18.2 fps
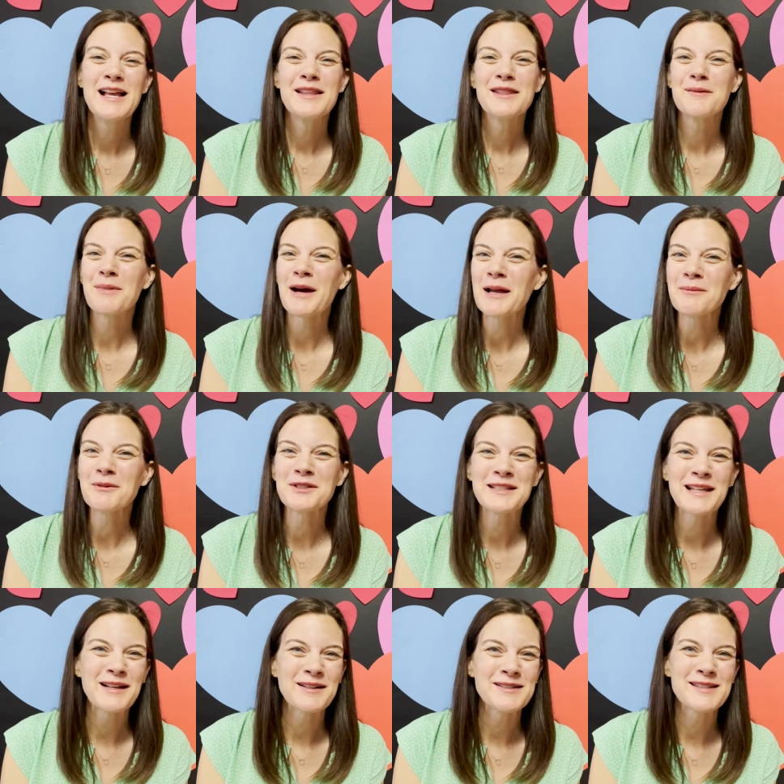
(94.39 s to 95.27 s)
The Bible
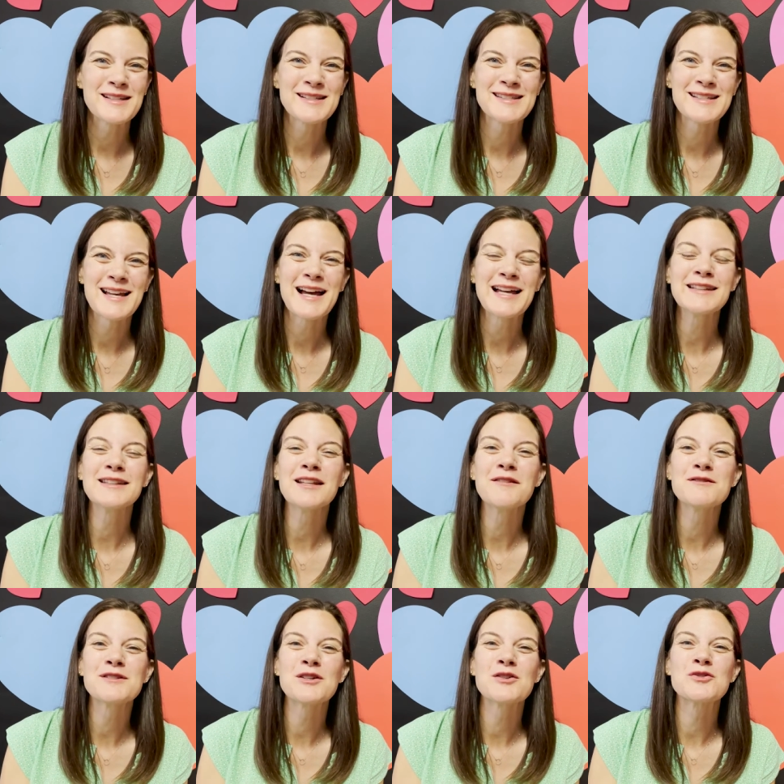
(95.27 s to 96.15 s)
tells us God
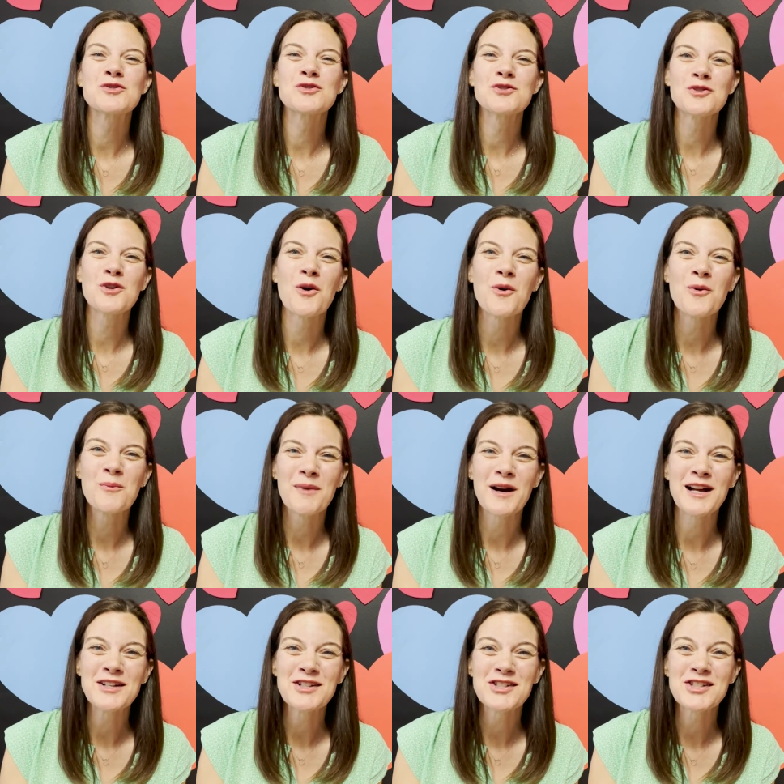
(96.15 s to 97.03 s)
loves us so
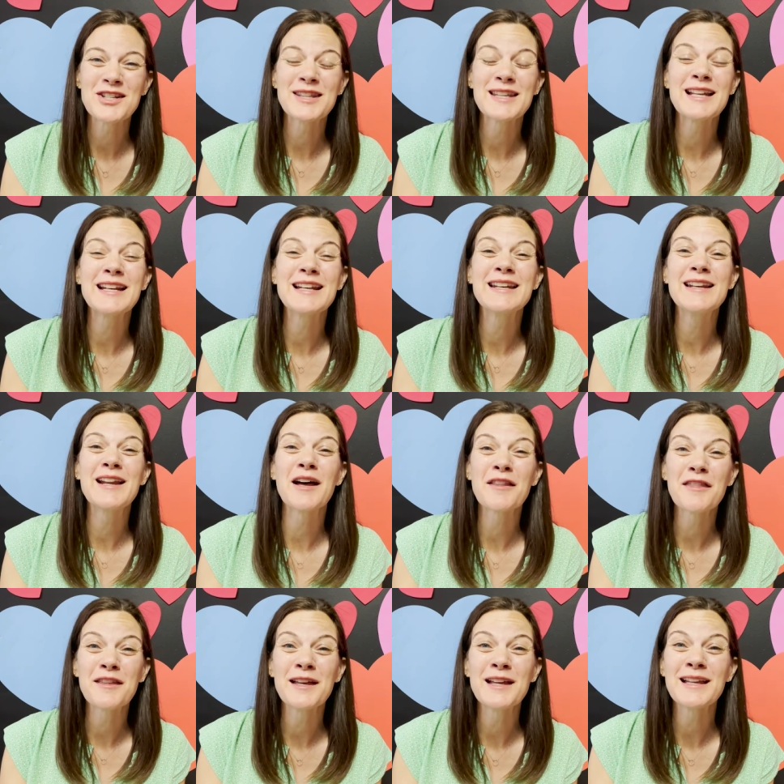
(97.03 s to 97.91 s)
much that
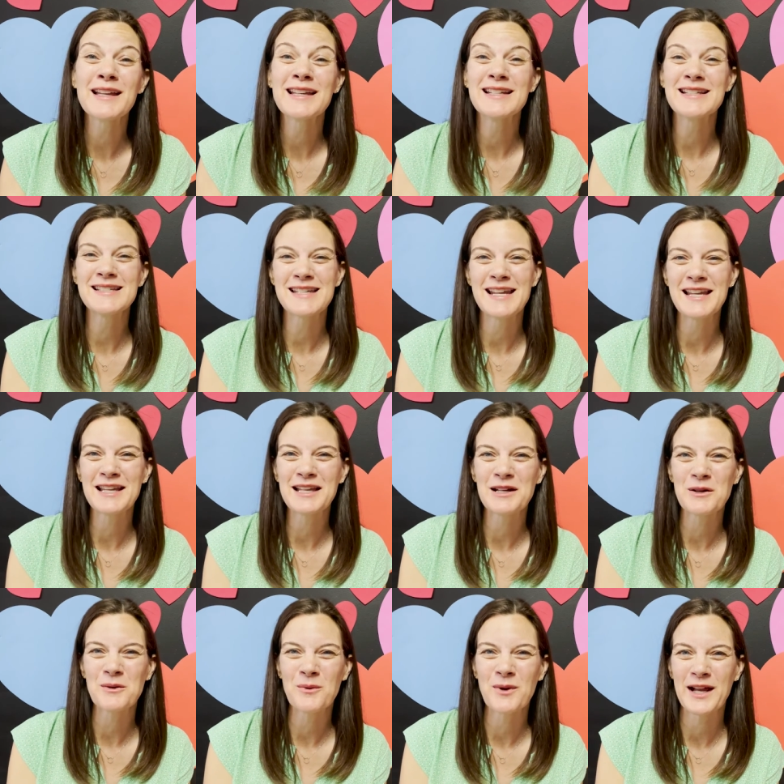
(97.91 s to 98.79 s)
nothing can take
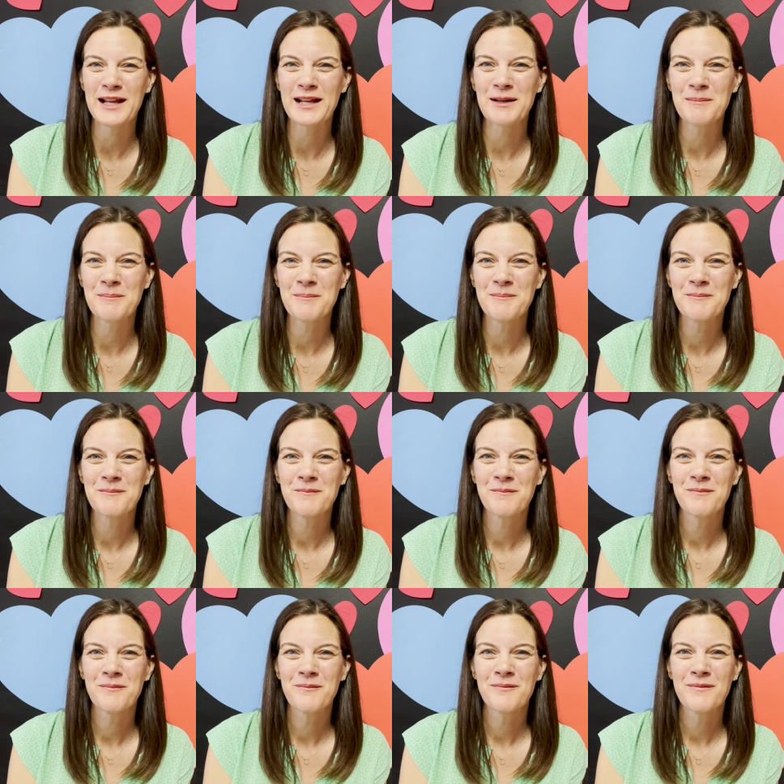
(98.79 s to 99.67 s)
it away.
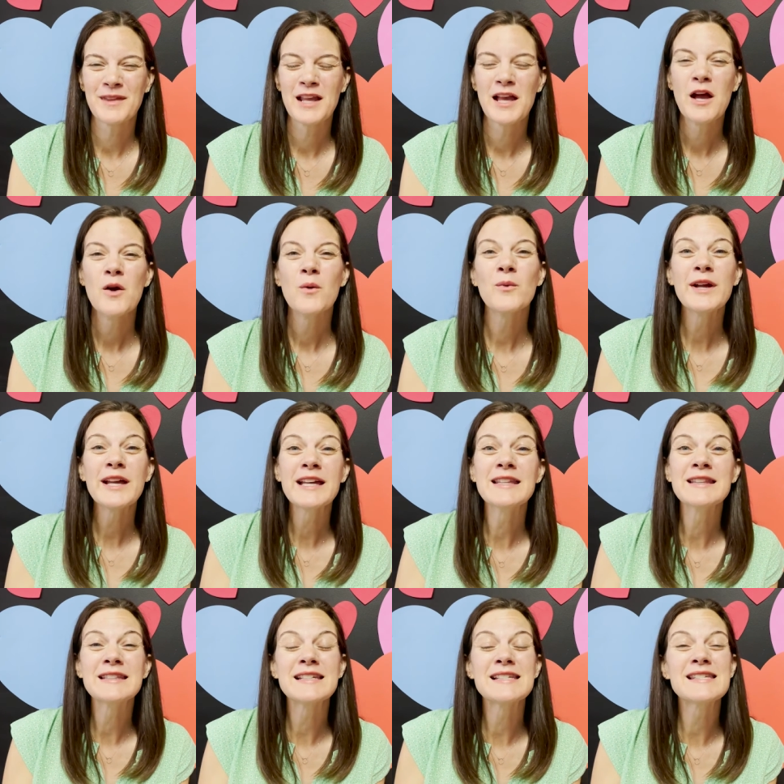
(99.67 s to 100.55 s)
We
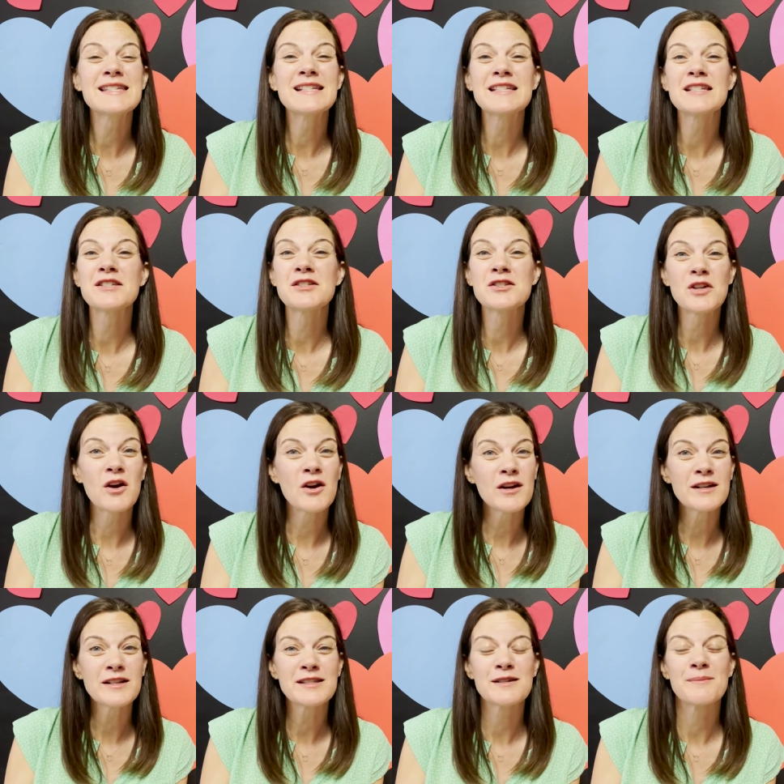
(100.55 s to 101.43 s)
can listen to
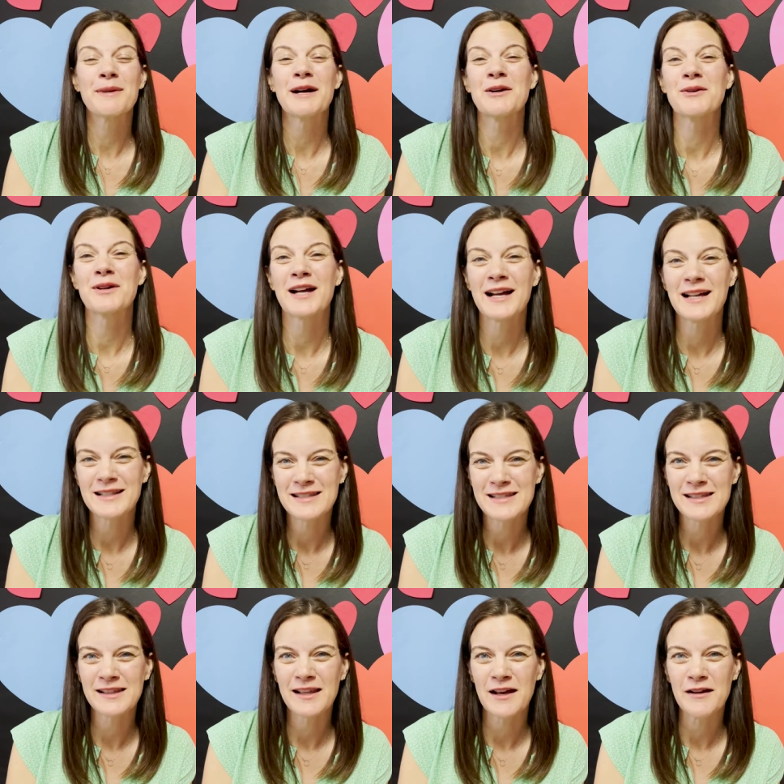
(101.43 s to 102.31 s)
songs about
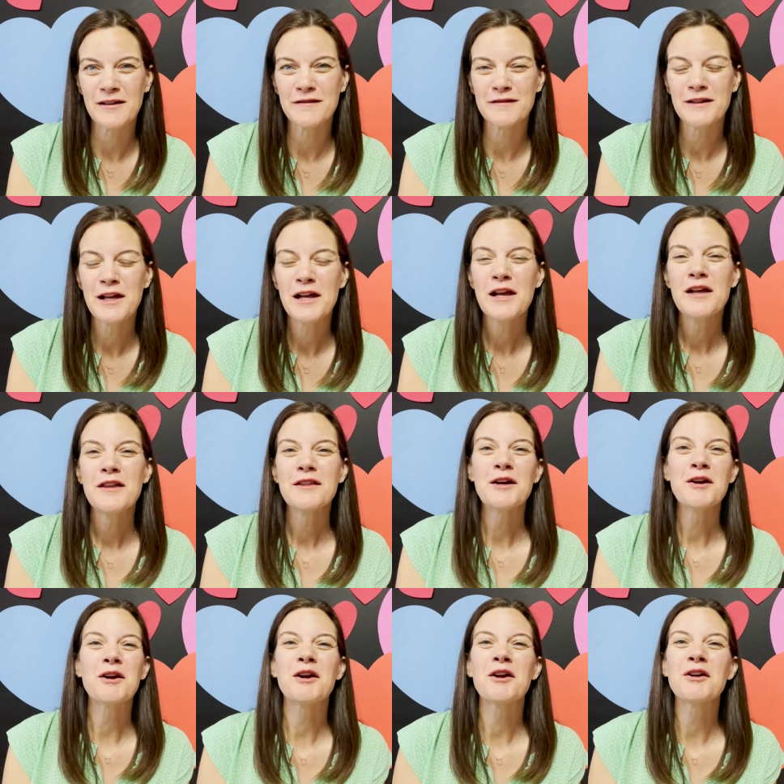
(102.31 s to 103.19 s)
God's love.
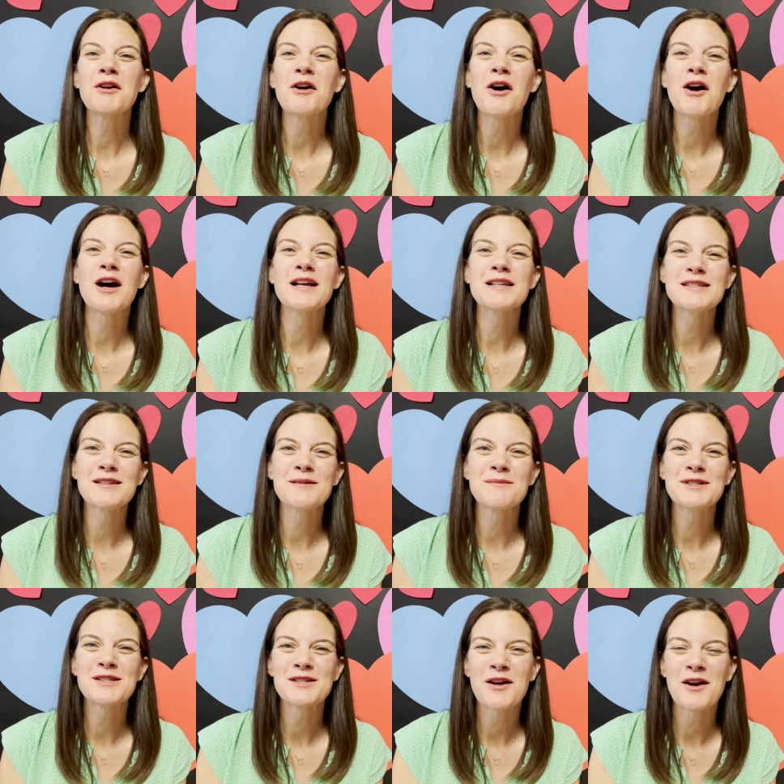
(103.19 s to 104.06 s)
There are
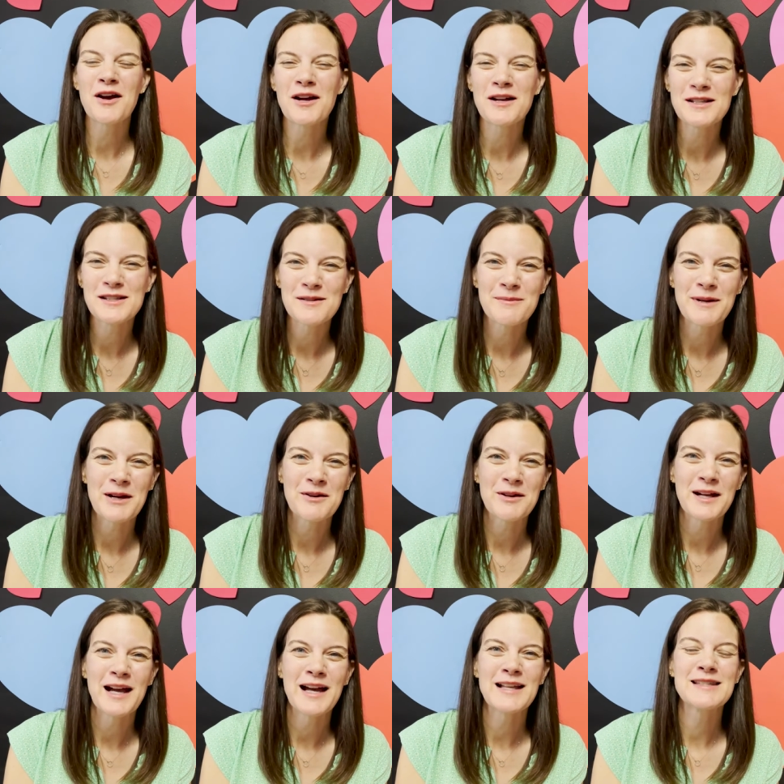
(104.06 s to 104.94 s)
awesome songs
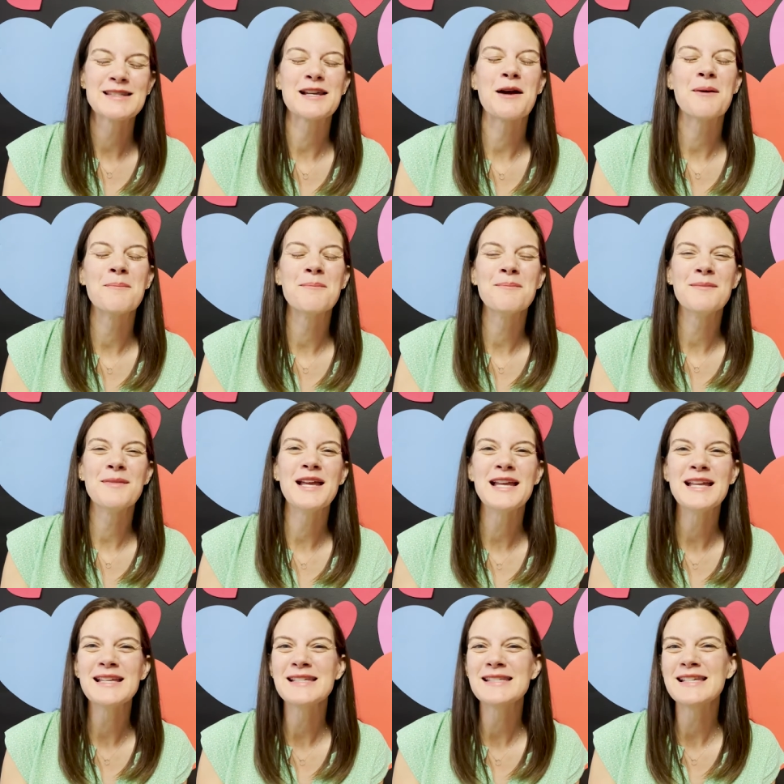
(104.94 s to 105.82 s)
about God's
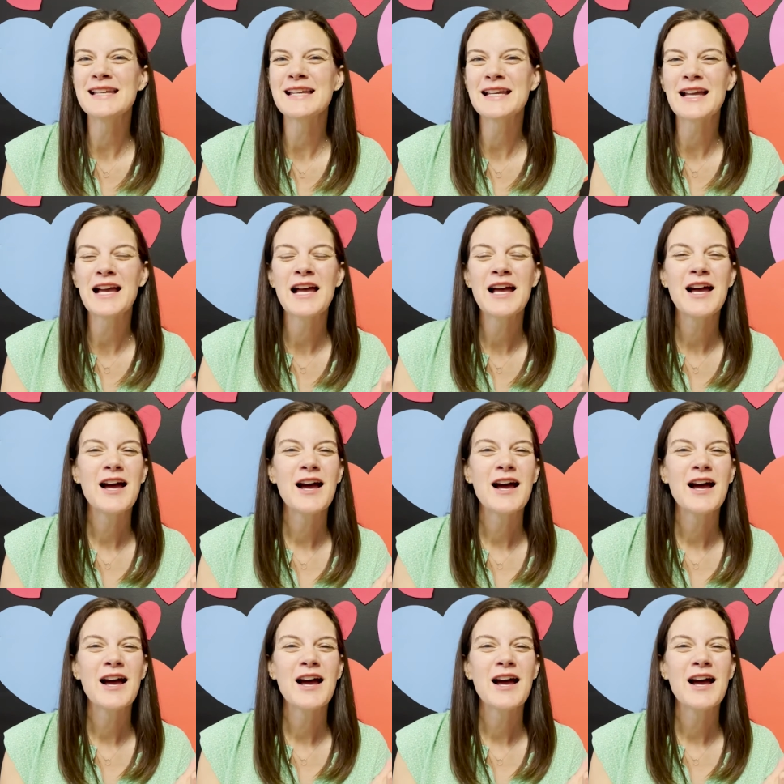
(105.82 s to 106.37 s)
amazing,